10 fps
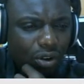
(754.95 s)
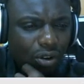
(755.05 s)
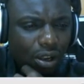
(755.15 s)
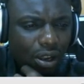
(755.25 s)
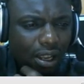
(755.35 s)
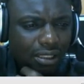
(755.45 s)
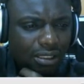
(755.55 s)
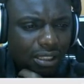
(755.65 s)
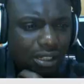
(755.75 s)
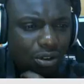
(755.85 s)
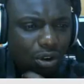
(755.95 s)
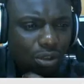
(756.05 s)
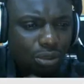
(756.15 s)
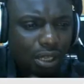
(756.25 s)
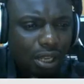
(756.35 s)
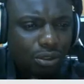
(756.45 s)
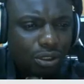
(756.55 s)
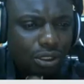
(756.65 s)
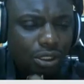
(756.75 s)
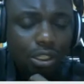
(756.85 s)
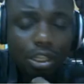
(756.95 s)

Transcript: Excel column so that you see it.